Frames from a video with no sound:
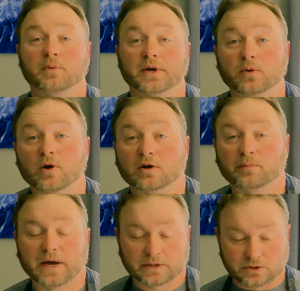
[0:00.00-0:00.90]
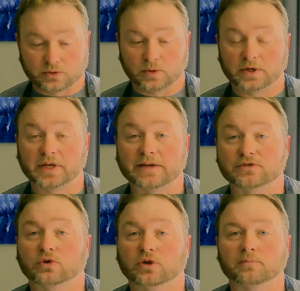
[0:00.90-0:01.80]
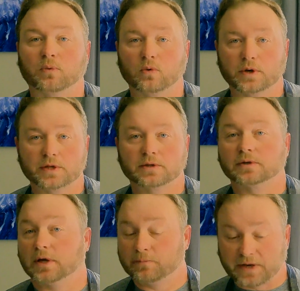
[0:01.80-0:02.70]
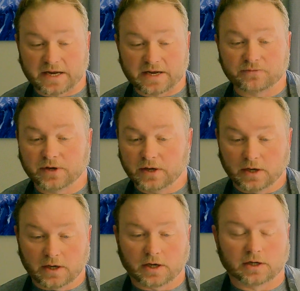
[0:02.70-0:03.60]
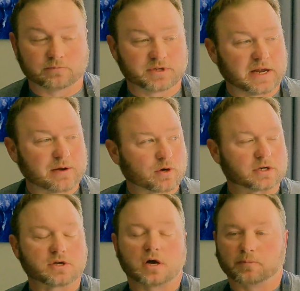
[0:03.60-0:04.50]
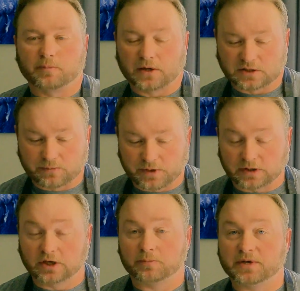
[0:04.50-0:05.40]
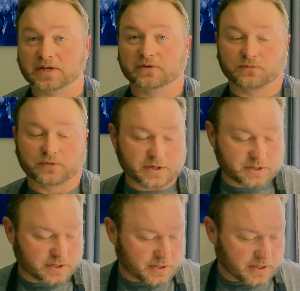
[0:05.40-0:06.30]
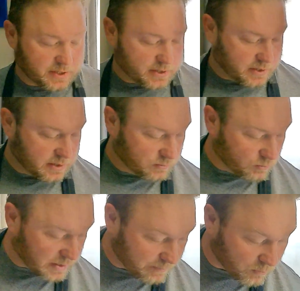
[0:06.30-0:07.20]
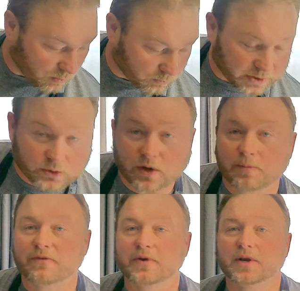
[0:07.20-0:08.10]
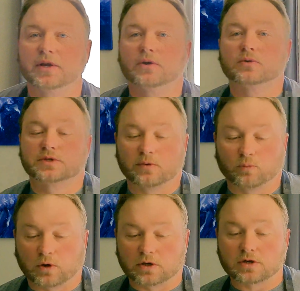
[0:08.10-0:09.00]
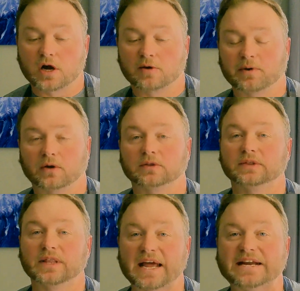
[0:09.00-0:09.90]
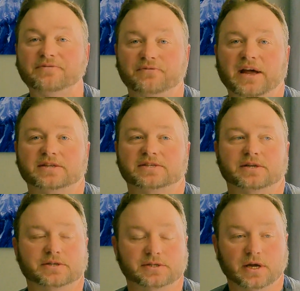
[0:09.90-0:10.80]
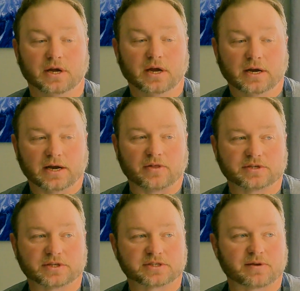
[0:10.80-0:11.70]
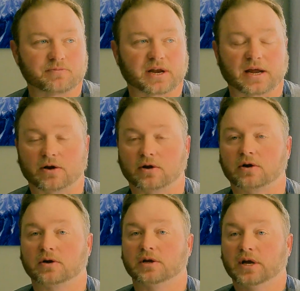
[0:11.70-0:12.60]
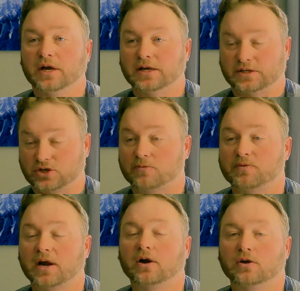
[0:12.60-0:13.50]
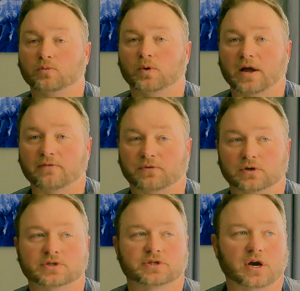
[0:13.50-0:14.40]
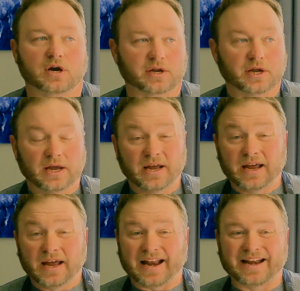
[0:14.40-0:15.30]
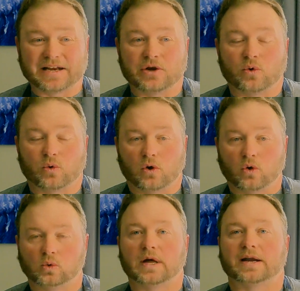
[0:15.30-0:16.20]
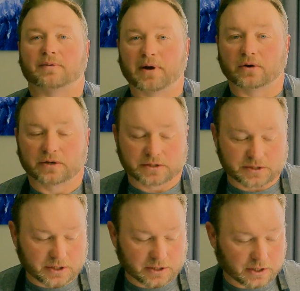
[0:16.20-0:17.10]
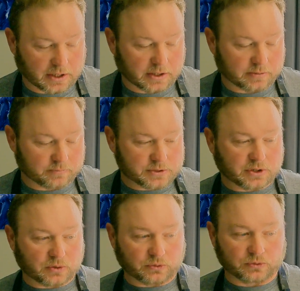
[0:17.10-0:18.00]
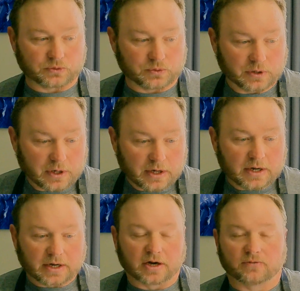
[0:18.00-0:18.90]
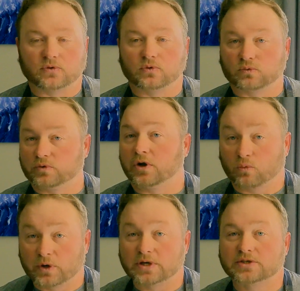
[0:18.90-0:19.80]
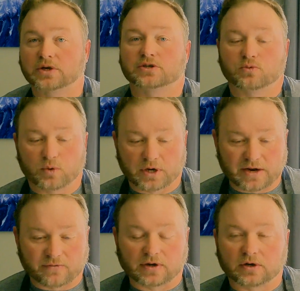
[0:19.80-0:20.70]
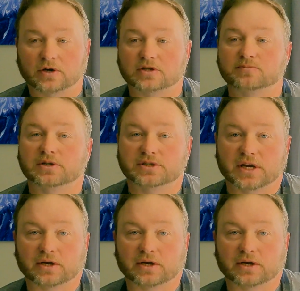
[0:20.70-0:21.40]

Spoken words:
everybody, welcome back to Dave's Acrylic Pouring. I'm Dave. Today we're going to talk about something a little bit different than what I'm normally doing on my videos, and we're going to talk about Lightfastness. Now this is something that I heard, the term that I heard when I first started, and I didn't know a whole lot about it. So through careful, research and whatever, I learned as much as I